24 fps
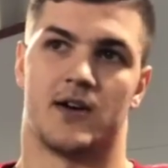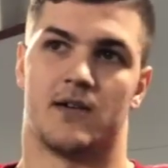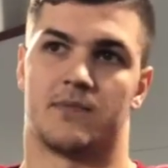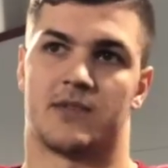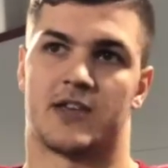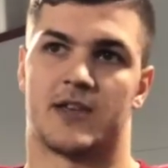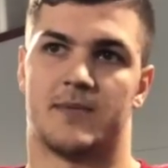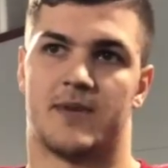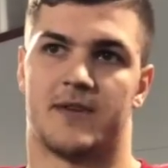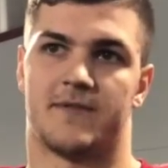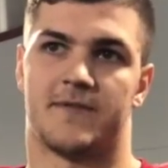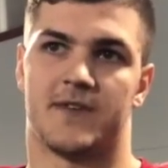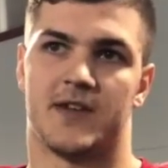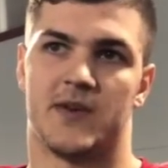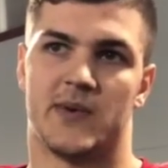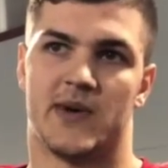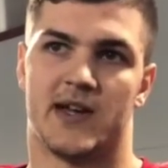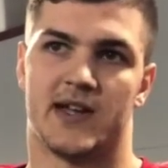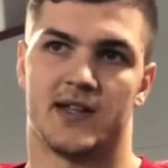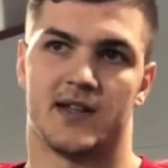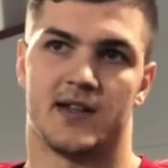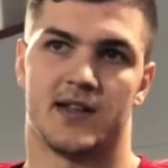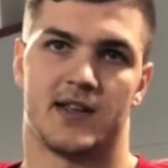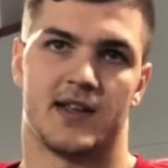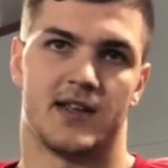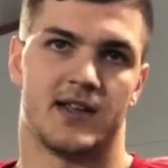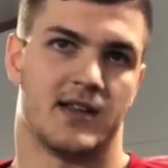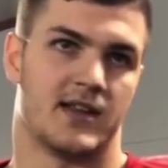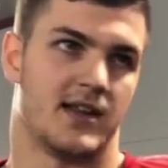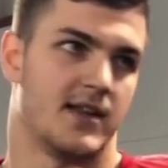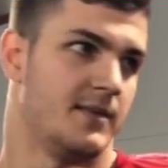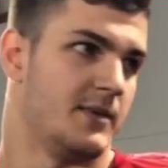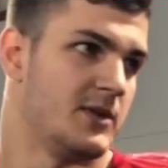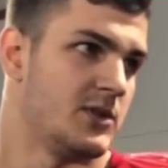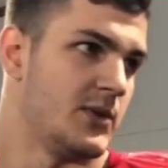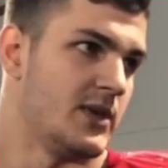um, getting my feet wet in,
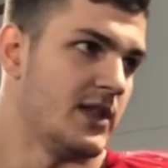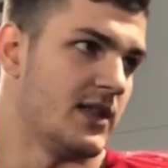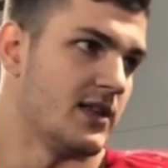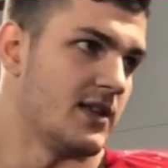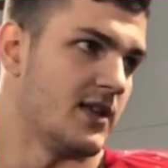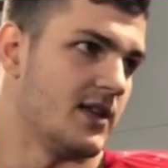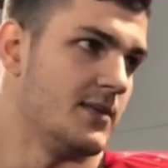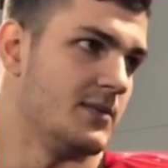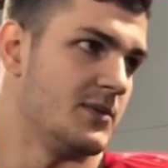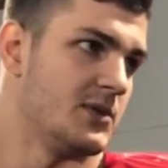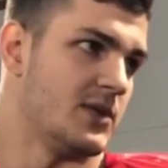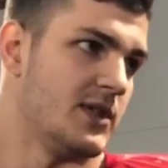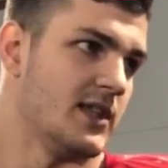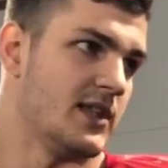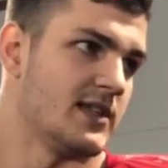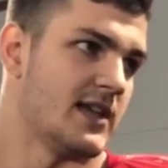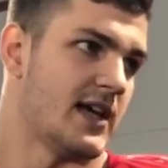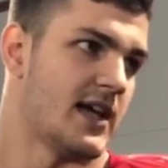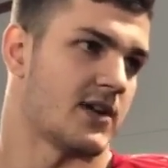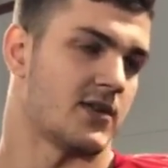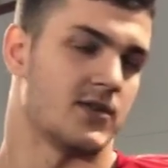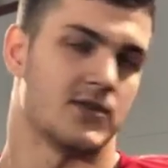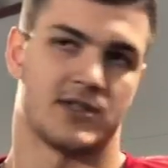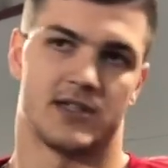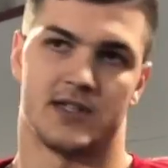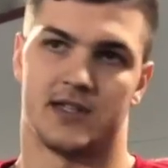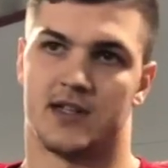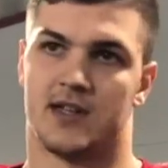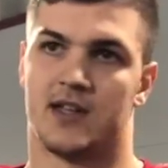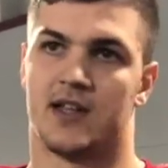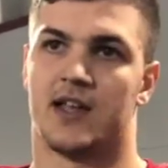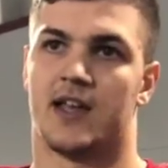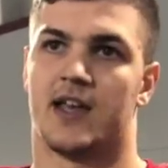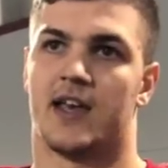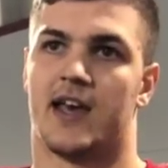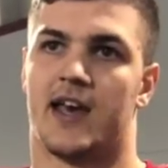in, between the in between the tackles and
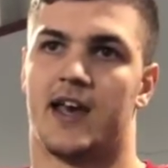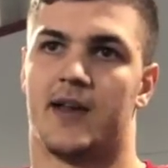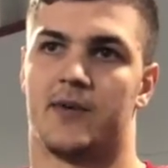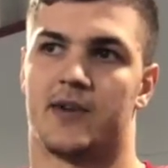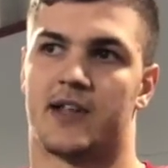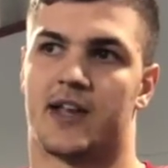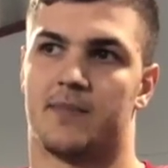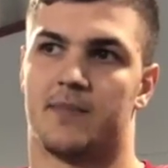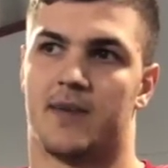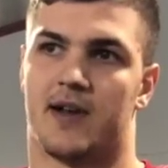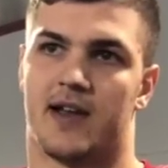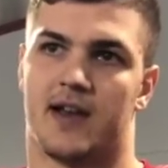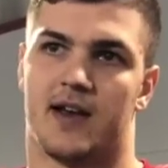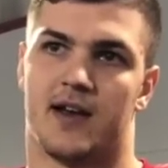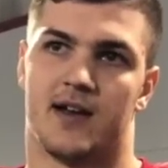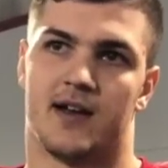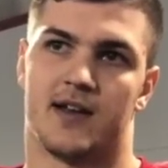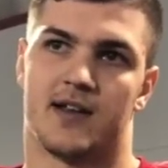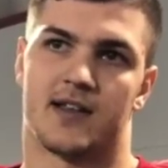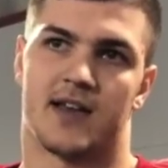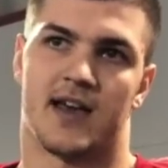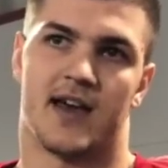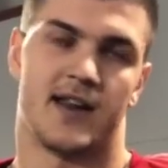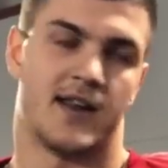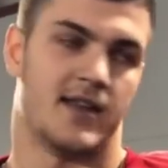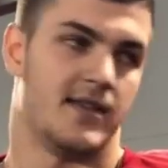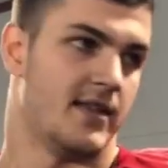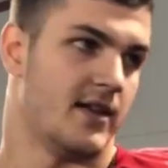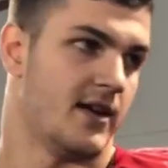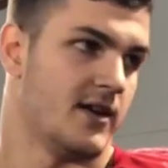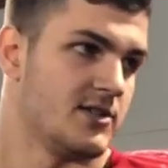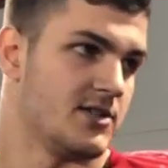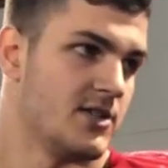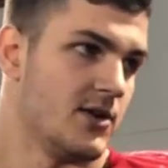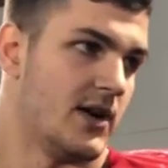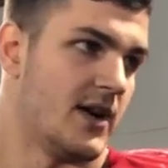and getting my uh, head in
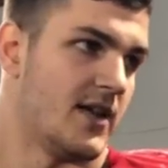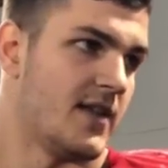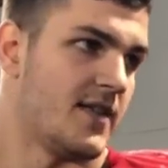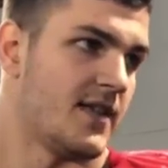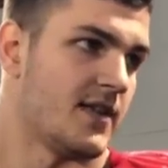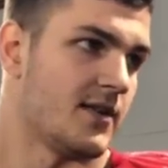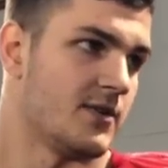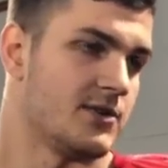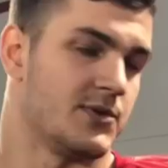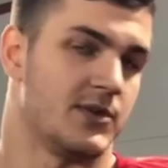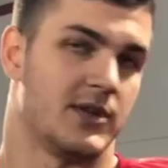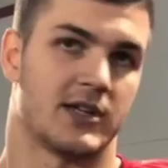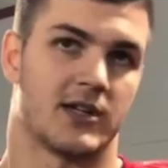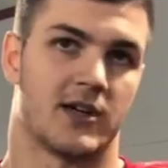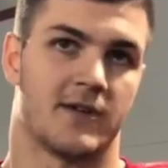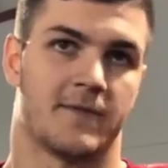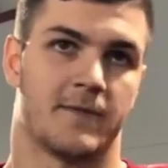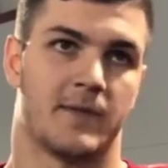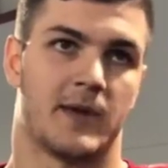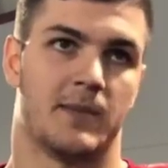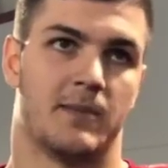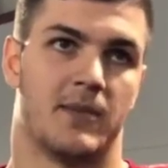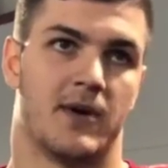there. So I think it was really good for me.